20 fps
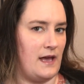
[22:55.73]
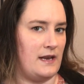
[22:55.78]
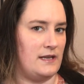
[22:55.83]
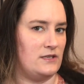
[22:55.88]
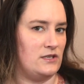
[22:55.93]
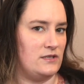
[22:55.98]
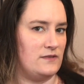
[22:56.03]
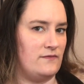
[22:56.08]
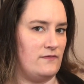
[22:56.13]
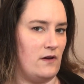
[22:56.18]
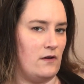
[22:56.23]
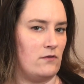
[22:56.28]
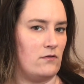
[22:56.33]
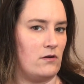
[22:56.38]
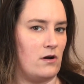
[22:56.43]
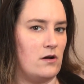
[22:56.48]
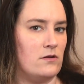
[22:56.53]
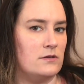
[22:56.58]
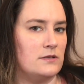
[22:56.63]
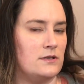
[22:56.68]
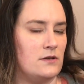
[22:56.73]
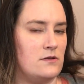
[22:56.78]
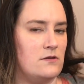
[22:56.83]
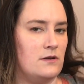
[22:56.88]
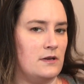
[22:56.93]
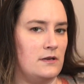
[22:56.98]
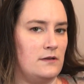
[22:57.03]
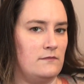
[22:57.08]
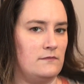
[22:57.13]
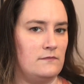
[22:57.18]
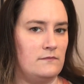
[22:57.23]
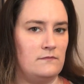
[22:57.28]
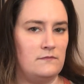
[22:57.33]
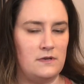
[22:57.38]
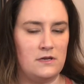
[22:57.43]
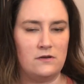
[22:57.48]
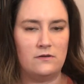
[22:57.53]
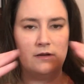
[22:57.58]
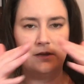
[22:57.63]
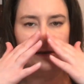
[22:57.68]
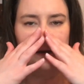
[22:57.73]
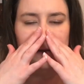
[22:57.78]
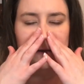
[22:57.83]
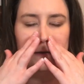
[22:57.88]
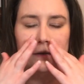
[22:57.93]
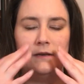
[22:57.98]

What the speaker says: It's just Velcro, so you can